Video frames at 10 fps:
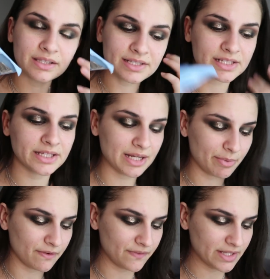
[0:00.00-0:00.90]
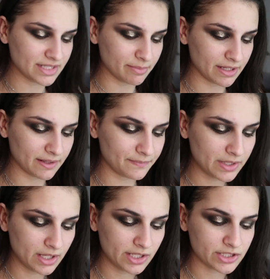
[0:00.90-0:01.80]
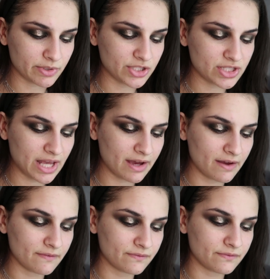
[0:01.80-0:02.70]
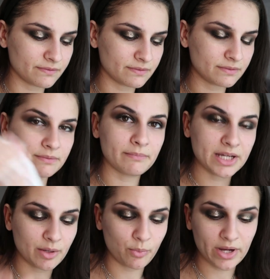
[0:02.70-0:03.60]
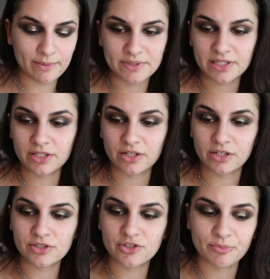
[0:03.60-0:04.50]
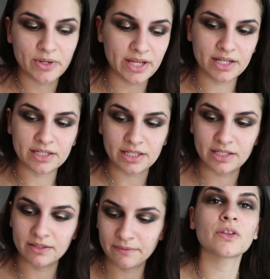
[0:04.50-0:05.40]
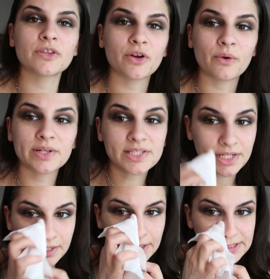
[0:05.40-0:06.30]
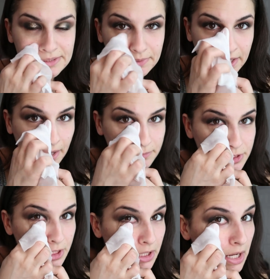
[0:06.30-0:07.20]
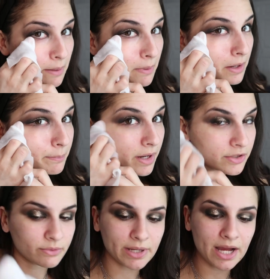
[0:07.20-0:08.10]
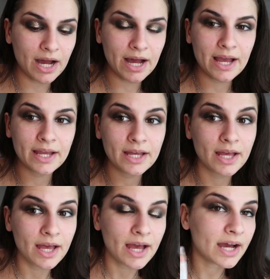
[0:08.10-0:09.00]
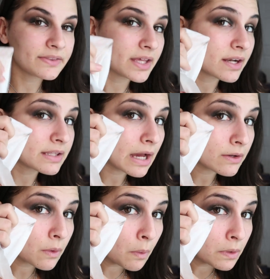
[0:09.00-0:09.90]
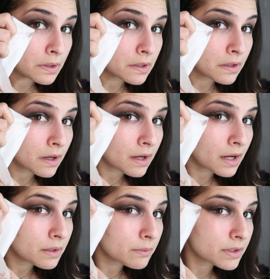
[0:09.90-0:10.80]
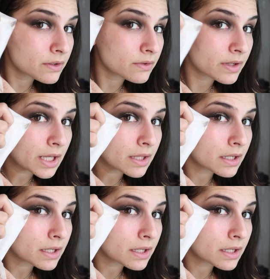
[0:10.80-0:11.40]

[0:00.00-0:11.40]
Let's clean up our face a bit. So I just have makeup wipes here, super handy. They're always sitting next to me. I'm just gonna come up under my eye, and then on the outer corner here, I kinda wanna create